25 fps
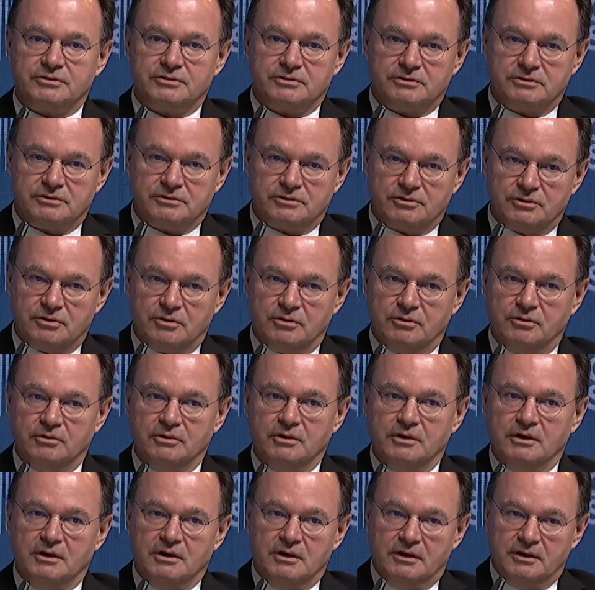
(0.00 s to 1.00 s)
So
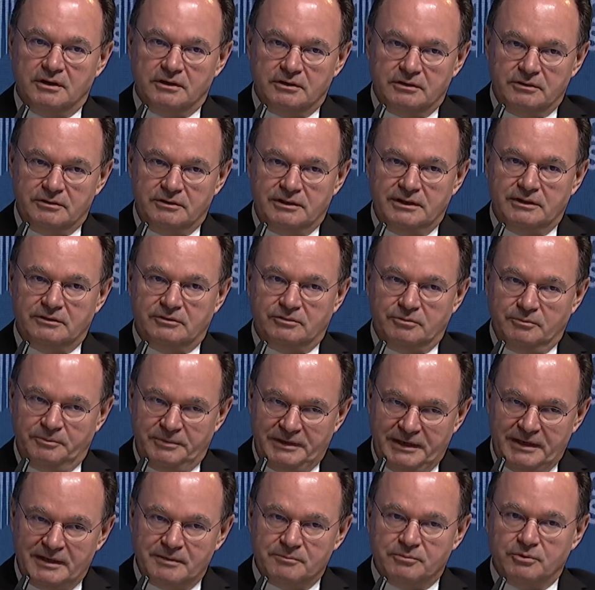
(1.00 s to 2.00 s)
you need to
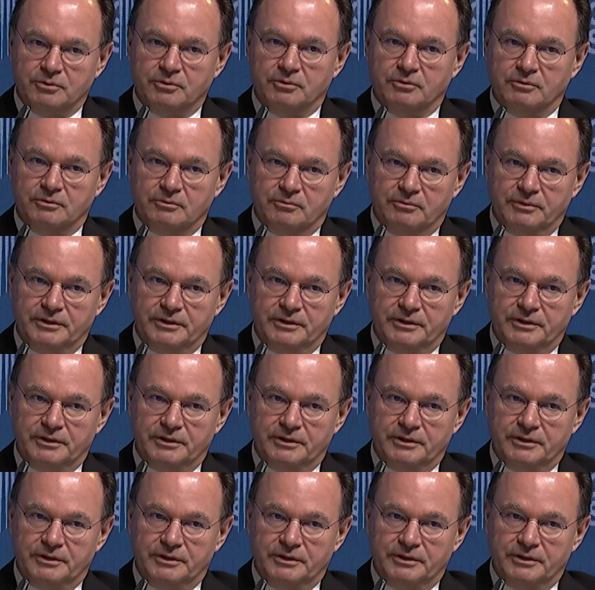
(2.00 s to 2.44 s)
be able,